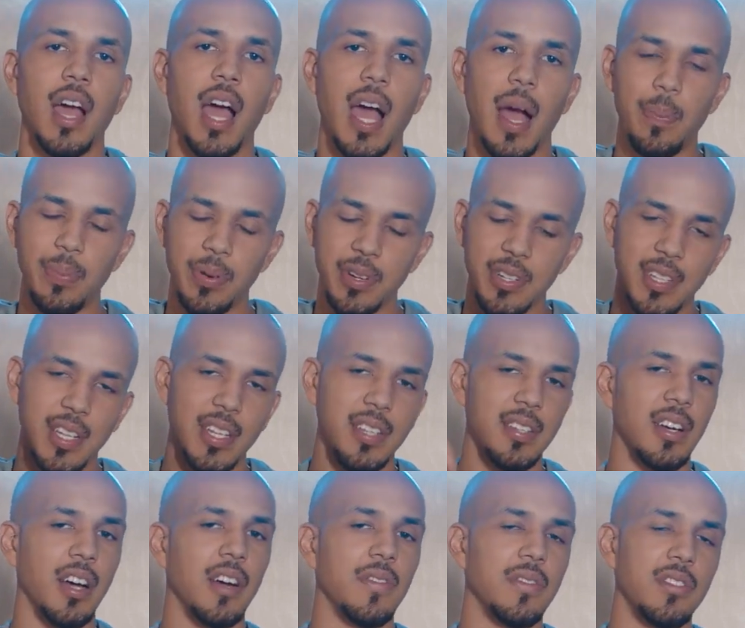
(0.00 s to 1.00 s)
I
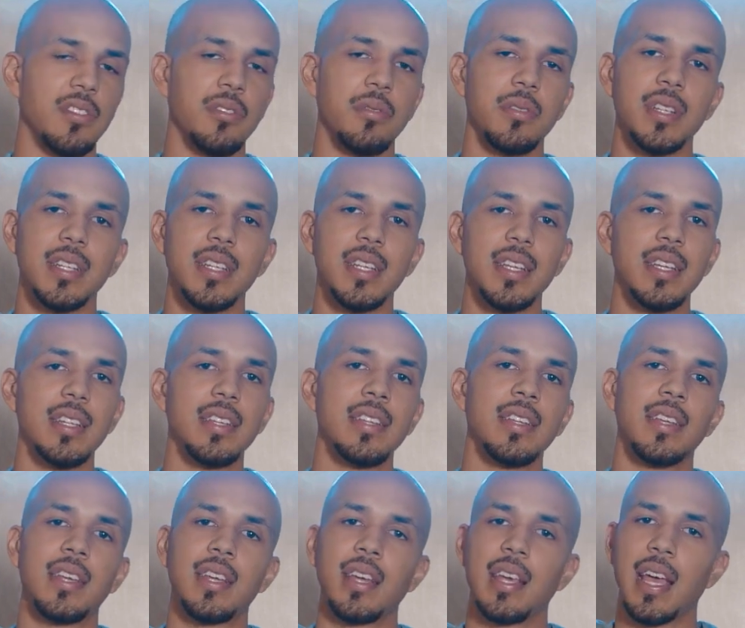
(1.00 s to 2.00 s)
appreciate y'all for tuning in,
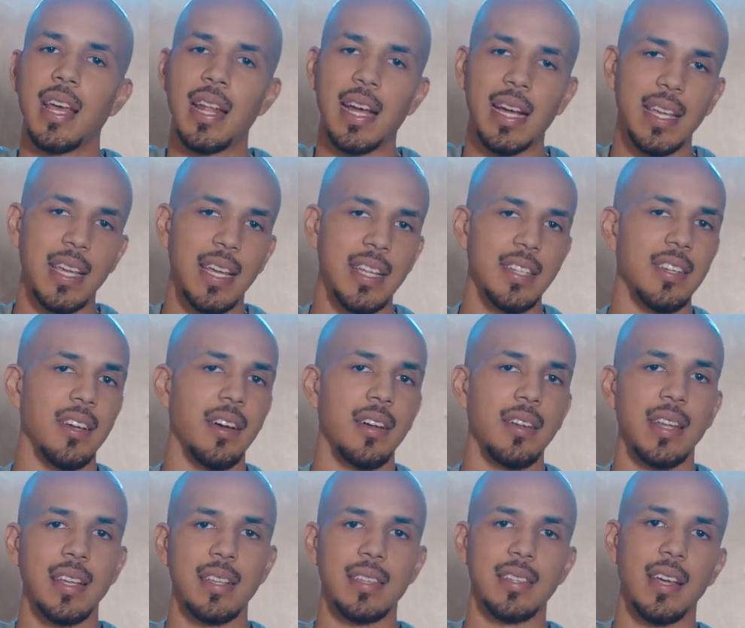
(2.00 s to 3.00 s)
and I'll catch
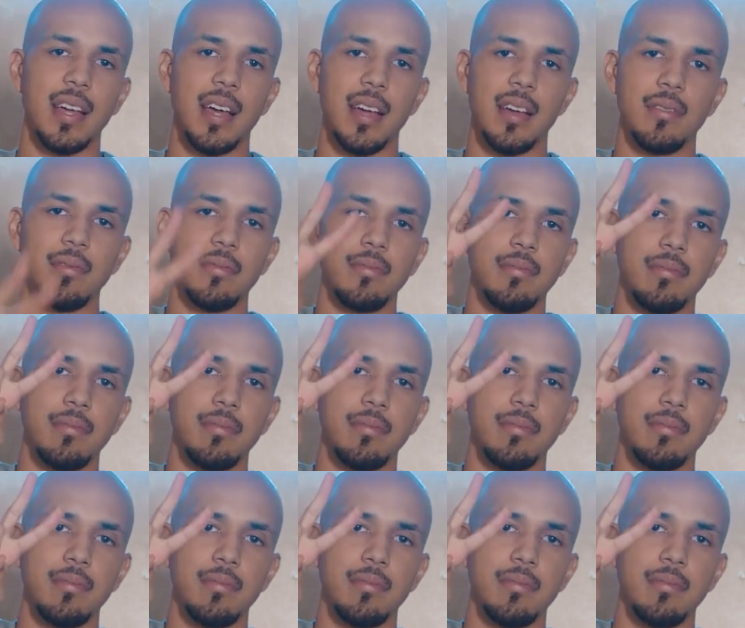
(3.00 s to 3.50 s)
y'all next time.